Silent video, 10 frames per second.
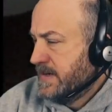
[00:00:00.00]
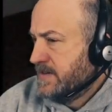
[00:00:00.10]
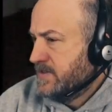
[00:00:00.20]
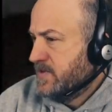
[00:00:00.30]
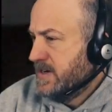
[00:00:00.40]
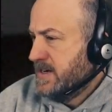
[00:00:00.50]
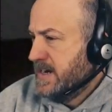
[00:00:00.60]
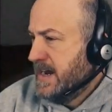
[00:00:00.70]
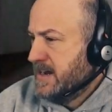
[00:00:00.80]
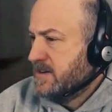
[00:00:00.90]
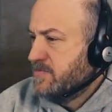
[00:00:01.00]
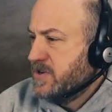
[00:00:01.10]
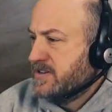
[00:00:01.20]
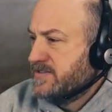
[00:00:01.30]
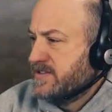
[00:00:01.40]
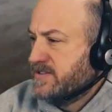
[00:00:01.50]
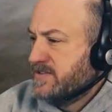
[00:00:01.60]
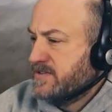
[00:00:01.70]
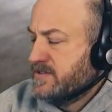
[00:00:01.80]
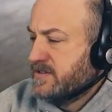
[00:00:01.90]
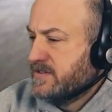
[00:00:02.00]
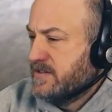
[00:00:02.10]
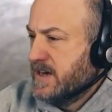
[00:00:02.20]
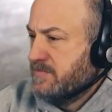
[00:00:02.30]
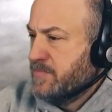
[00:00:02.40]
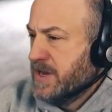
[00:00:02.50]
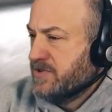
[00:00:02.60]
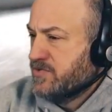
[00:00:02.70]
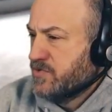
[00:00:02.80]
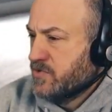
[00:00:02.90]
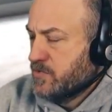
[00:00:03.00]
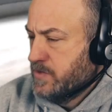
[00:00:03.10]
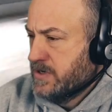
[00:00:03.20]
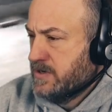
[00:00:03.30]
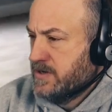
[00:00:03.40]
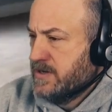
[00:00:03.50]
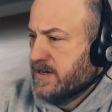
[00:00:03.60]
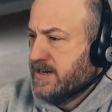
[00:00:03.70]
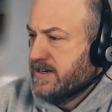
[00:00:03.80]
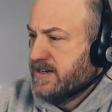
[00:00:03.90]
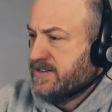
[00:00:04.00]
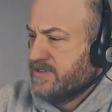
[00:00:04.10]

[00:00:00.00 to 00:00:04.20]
So in Indiana, to be considered a bedroom, it needs to